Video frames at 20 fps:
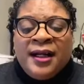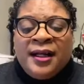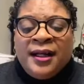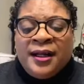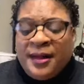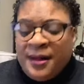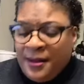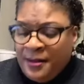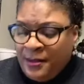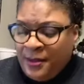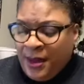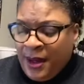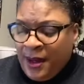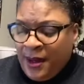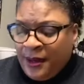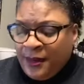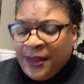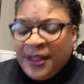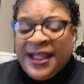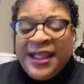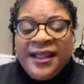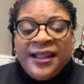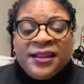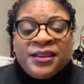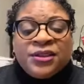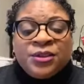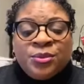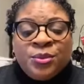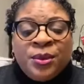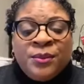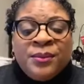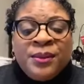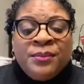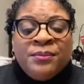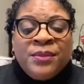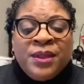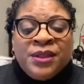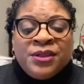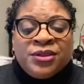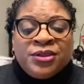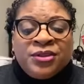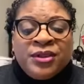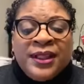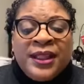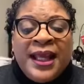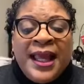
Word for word: um, uh, Kearse will be ministering